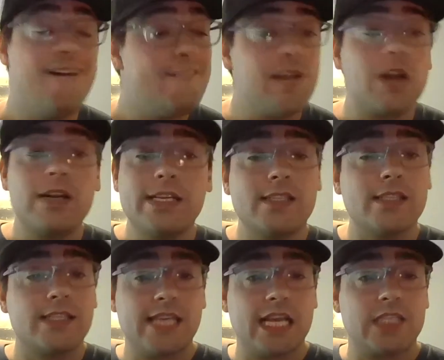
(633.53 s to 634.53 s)
very
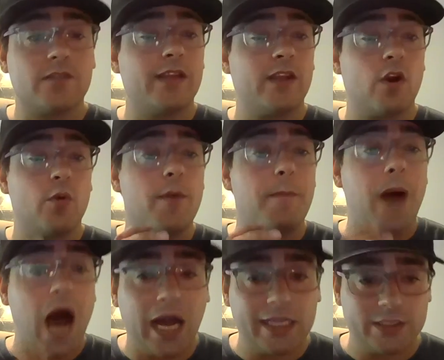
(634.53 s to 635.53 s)
successfully go with a
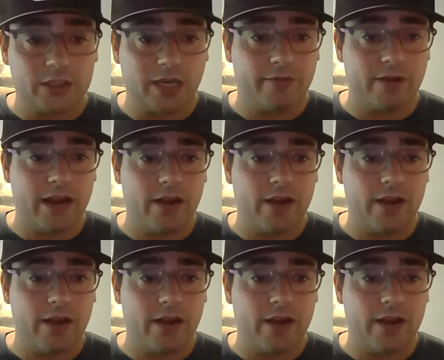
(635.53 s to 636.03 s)
pod drive route,